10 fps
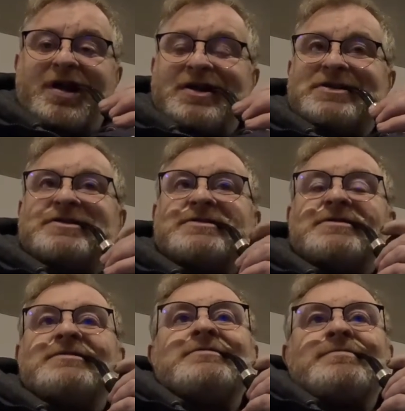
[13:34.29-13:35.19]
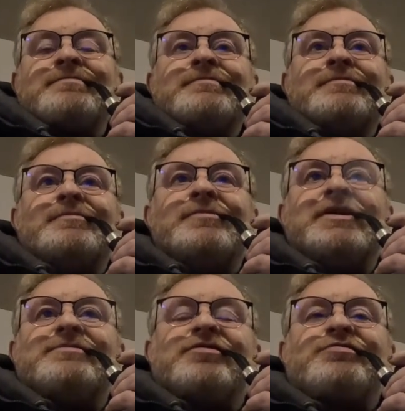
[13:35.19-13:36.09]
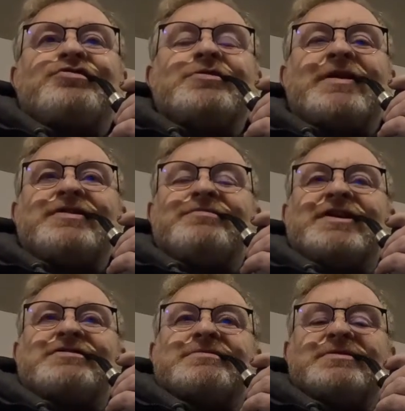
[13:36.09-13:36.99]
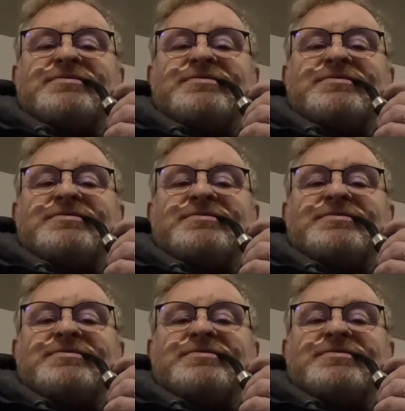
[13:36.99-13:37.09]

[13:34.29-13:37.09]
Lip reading: I'm not too sure about the rest of them,